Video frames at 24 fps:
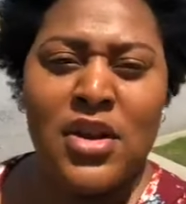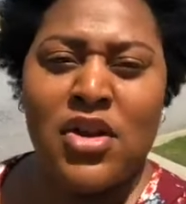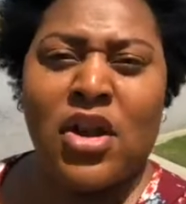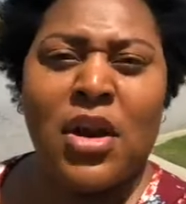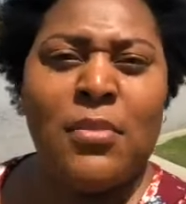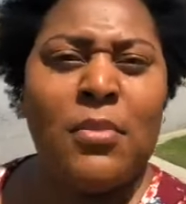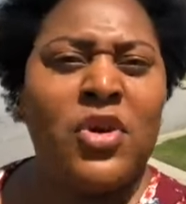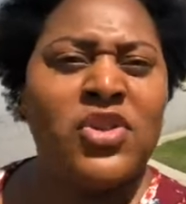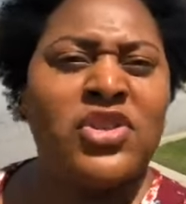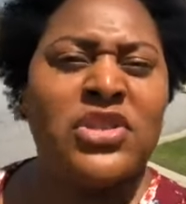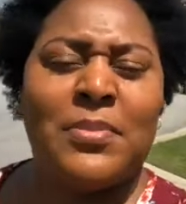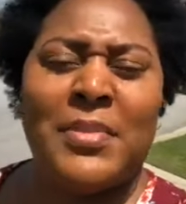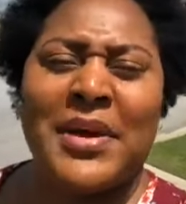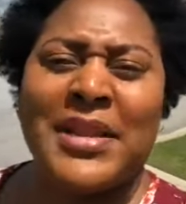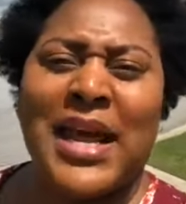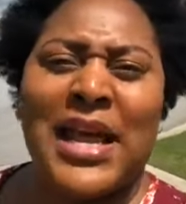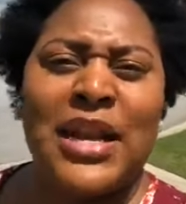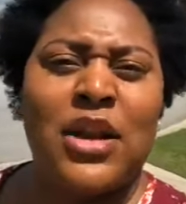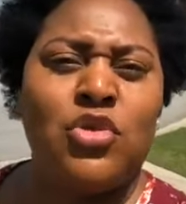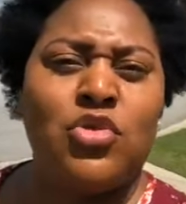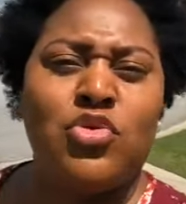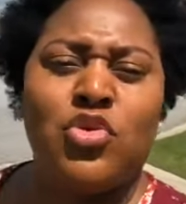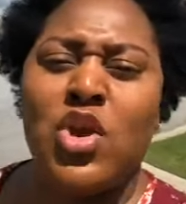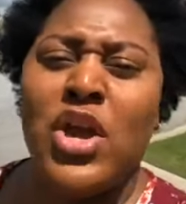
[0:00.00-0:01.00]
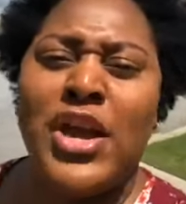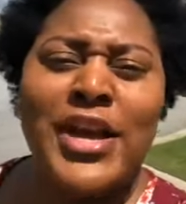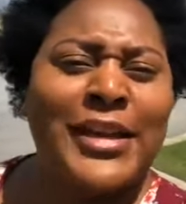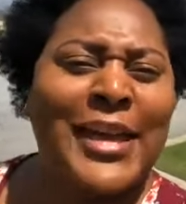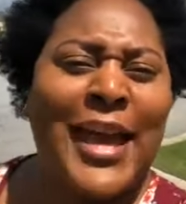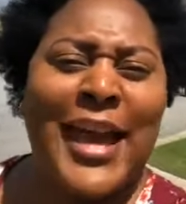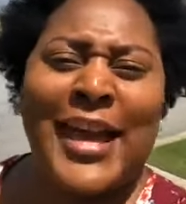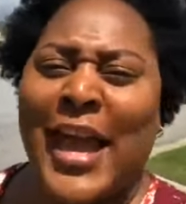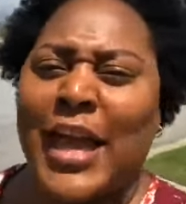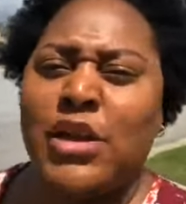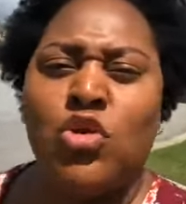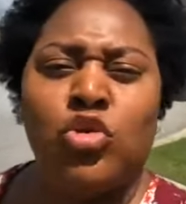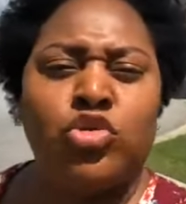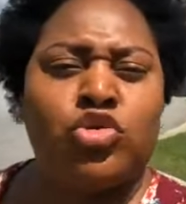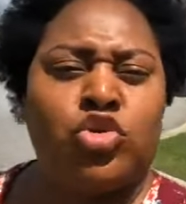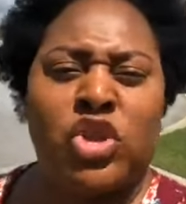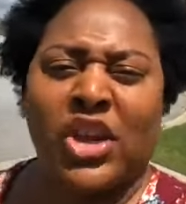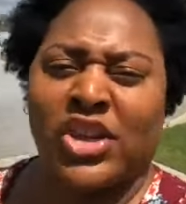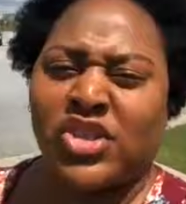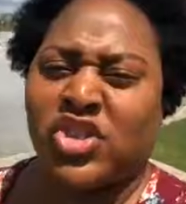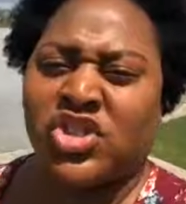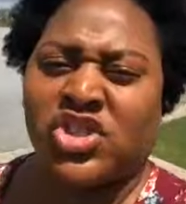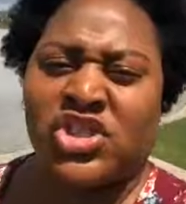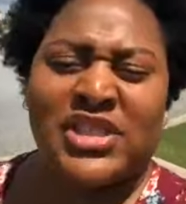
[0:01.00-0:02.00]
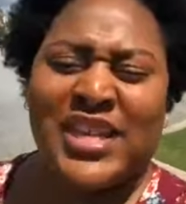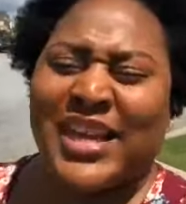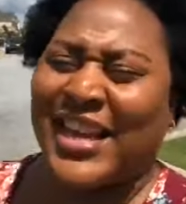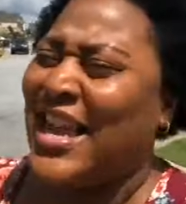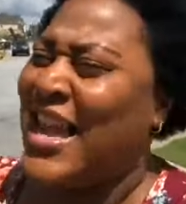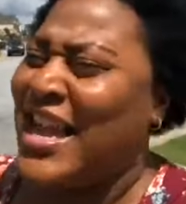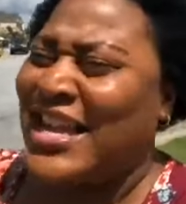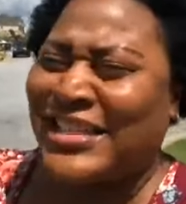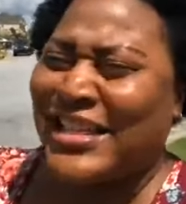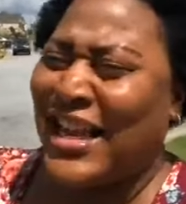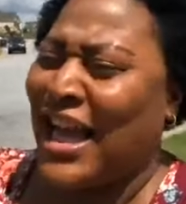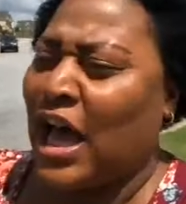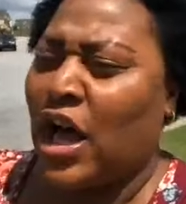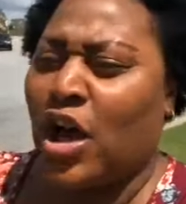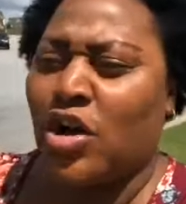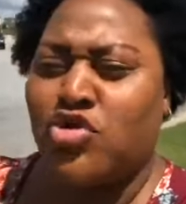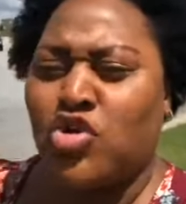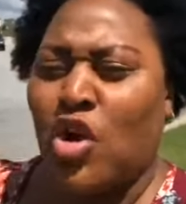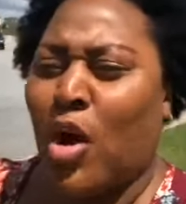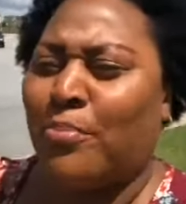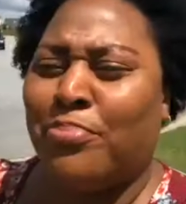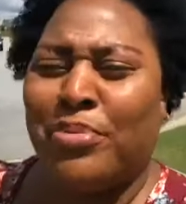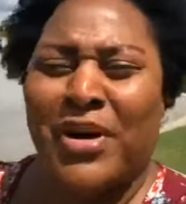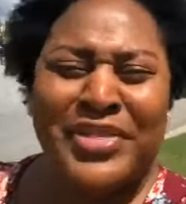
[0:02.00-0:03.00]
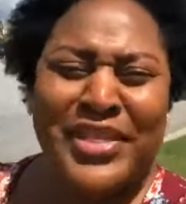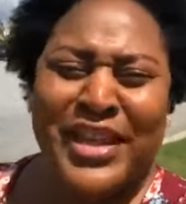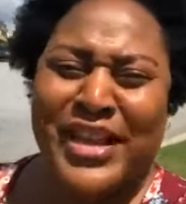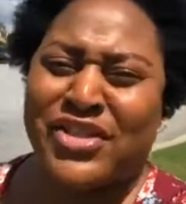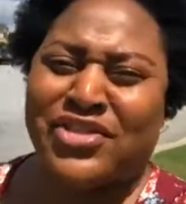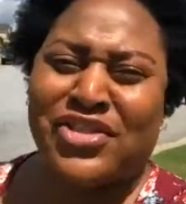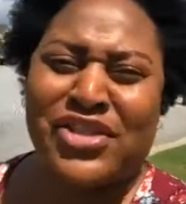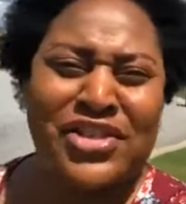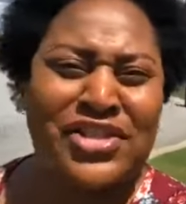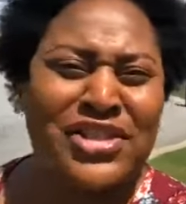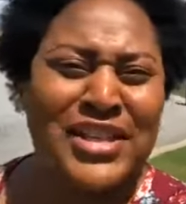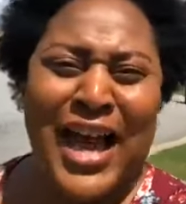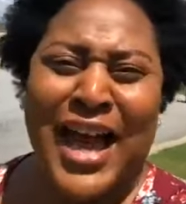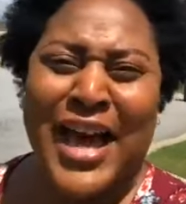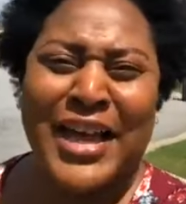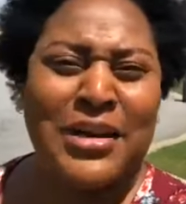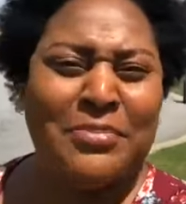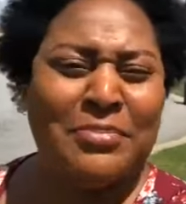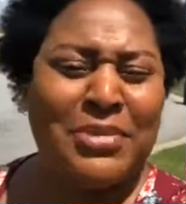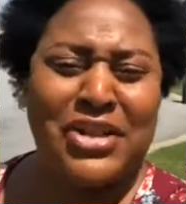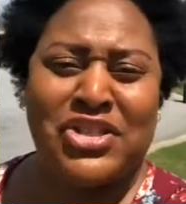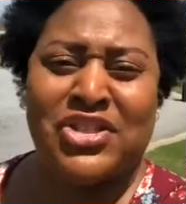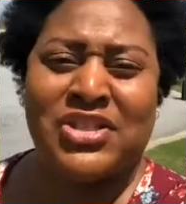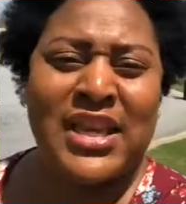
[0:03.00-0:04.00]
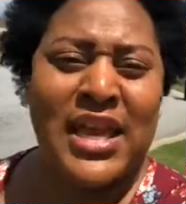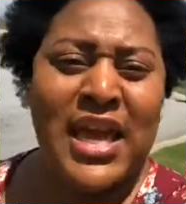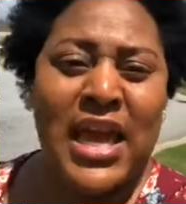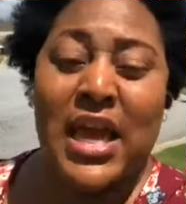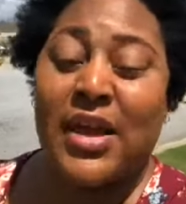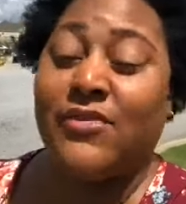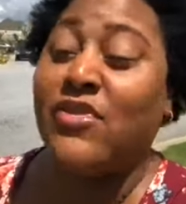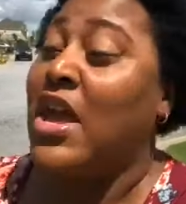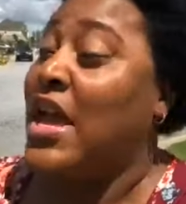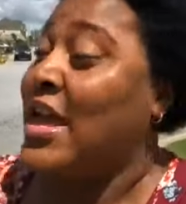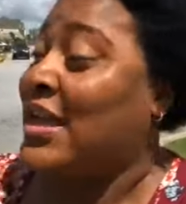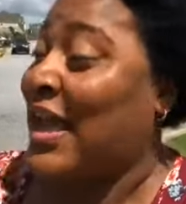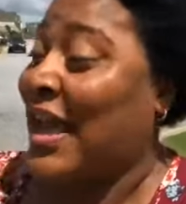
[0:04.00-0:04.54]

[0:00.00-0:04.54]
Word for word: Come on, somebody, hallelujah. Can, can you just tell your brother and sister how to be saved?